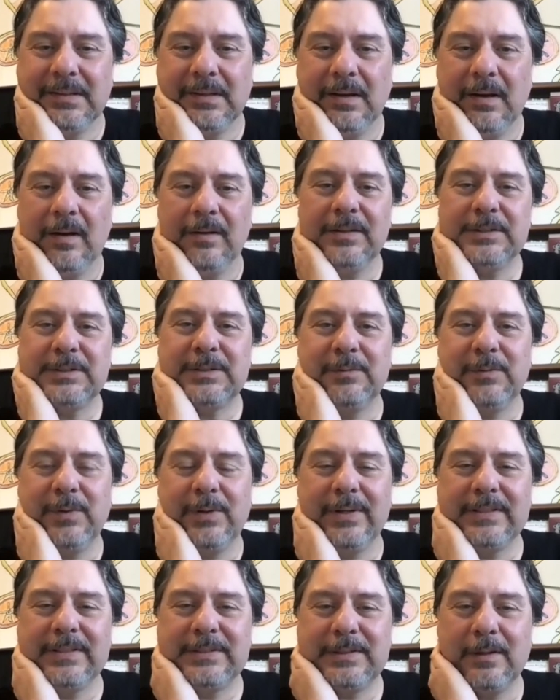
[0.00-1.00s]
artists are
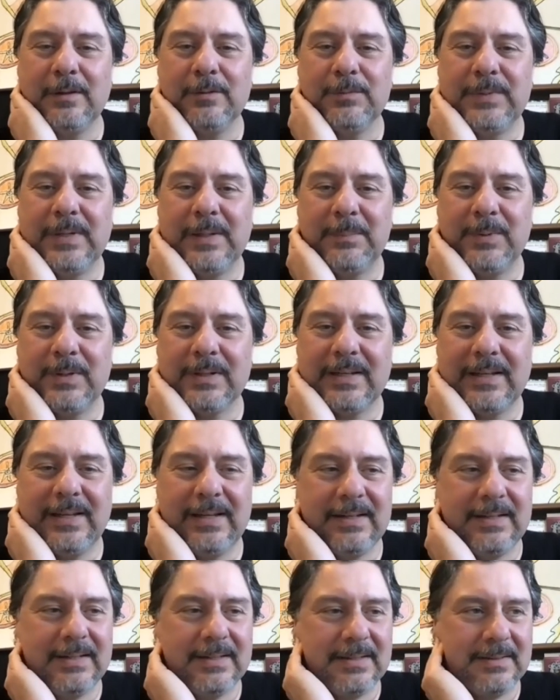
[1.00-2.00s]
very
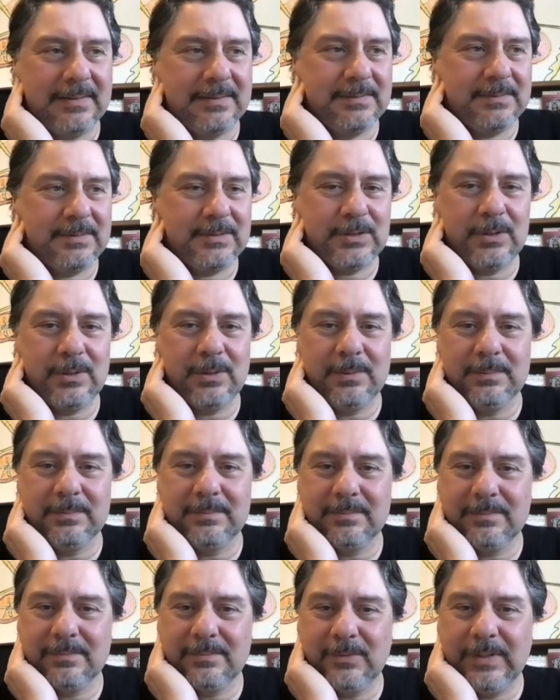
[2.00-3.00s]
self-deprecating, and so
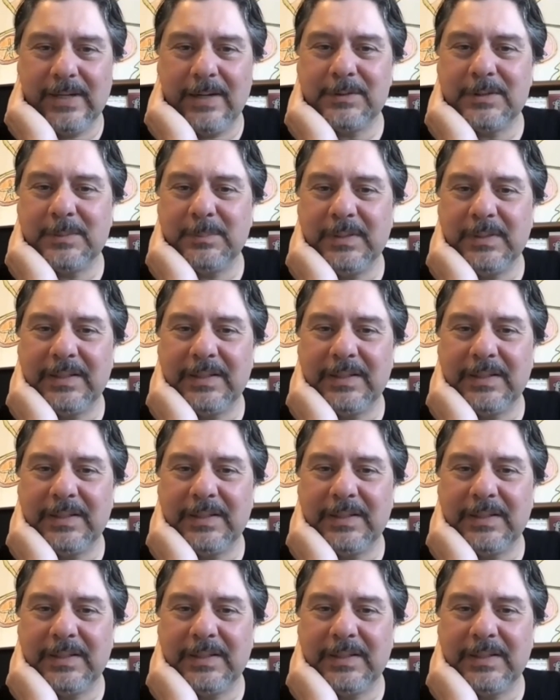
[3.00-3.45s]
we have to be